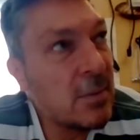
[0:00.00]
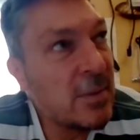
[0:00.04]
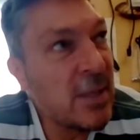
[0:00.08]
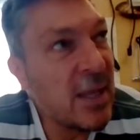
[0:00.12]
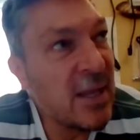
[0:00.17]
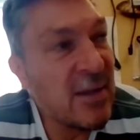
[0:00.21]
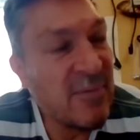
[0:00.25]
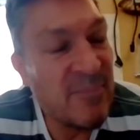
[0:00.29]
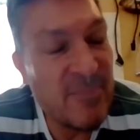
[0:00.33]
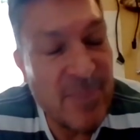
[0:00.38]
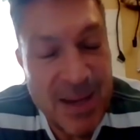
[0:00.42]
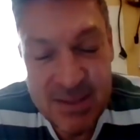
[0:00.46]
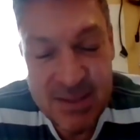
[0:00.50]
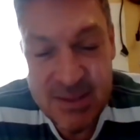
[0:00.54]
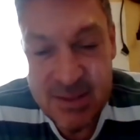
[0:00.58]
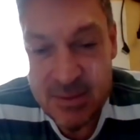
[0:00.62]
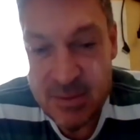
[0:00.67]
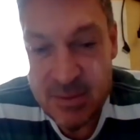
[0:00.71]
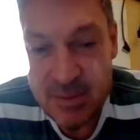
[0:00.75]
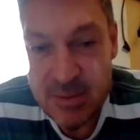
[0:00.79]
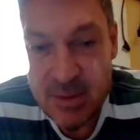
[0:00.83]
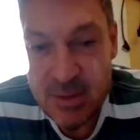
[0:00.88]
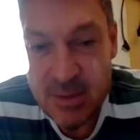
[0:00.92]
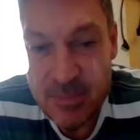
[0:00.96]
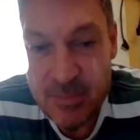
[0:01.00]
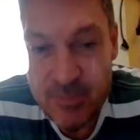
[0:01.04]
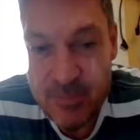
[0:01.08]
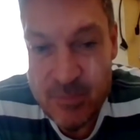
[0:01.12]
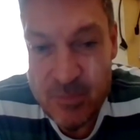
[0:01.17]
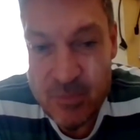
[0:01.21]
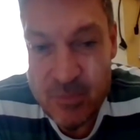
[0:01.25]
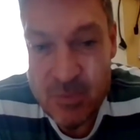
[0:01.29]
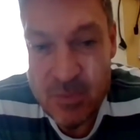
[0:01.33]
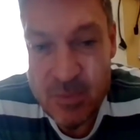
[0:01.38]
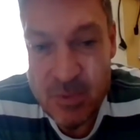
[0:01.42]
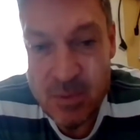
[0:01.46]
Bassett
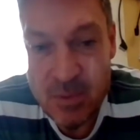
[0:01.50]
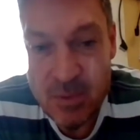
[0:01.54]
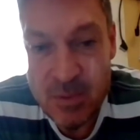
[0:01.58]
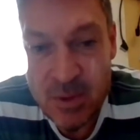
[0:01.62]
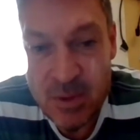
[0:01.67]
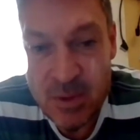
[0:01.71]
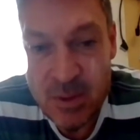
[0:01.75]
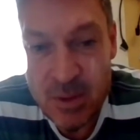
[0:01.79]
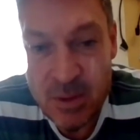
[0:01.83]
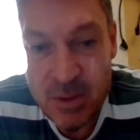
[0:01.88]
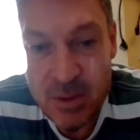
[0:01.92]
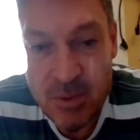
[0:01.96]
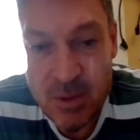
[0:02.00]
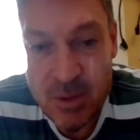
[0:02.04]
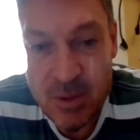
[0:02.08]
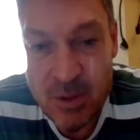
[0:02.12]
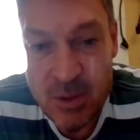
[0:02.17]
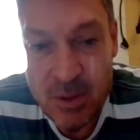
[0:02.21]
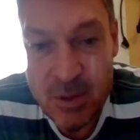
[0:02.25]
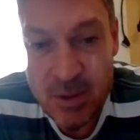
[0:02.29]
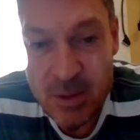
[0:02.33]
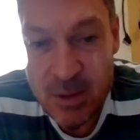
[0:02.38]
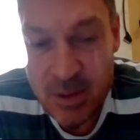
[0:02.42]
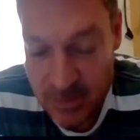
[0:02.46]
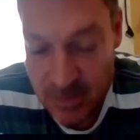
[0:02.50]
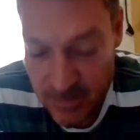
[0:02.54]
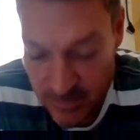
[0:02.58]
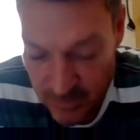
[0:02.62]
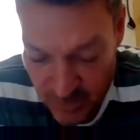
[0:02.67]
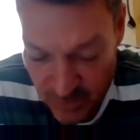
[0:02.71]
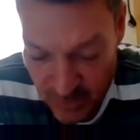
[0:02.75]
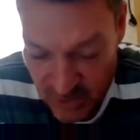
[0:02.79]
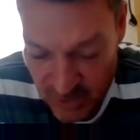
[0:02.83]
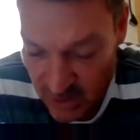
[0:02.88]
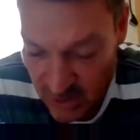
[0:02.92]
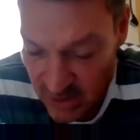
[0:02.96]

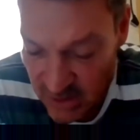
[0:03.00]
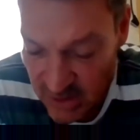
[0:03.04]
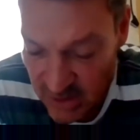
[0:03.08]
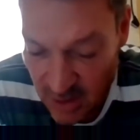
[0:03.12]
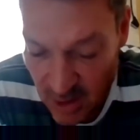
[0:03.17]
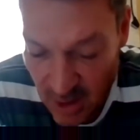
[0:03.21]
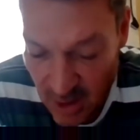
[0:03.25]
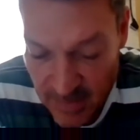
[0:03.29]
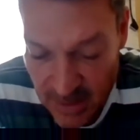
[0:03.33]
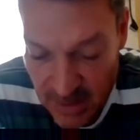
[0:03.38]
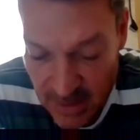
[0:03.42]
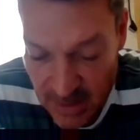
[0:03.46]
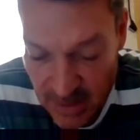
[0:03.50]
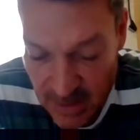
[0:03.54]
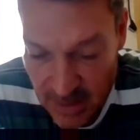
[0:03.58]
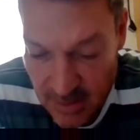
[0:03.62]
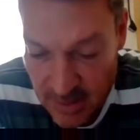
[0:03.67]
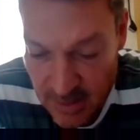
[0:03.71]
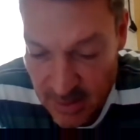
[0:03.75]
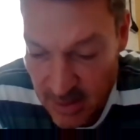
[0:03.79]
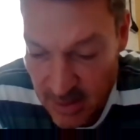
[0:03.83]
was going to sign me, and